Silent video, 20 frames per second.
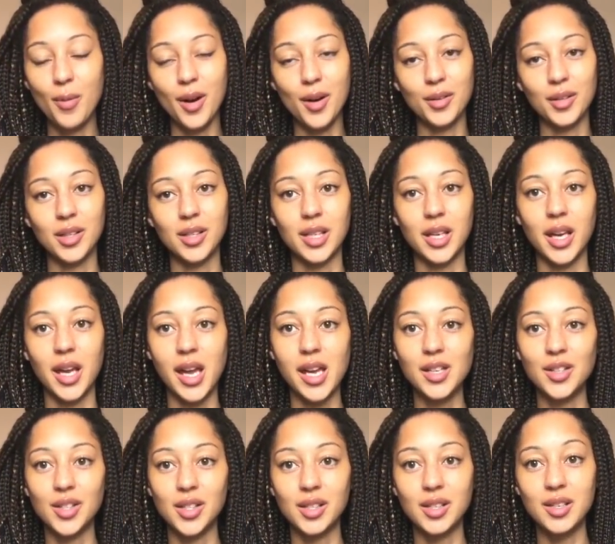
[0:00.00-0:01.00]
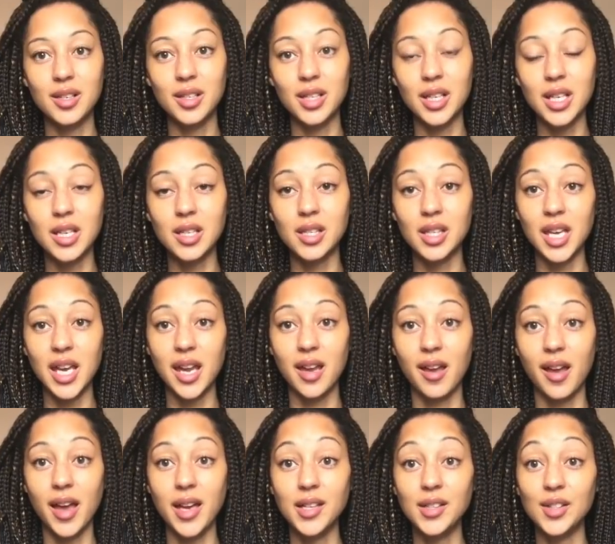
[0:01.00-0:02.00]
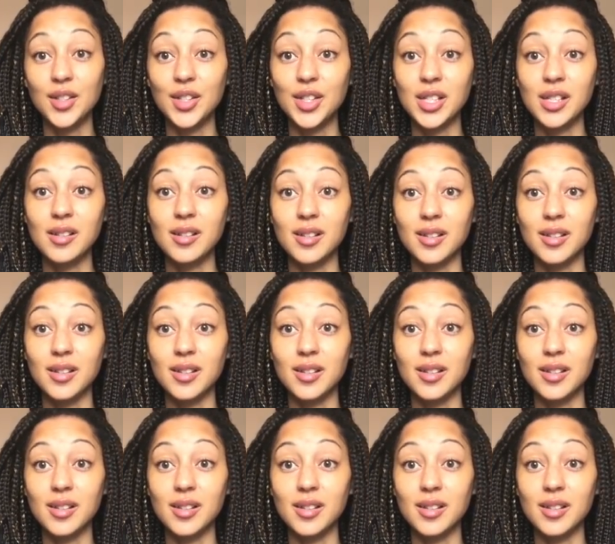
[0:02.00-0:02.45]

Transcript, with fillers: welcome to HGDC, HG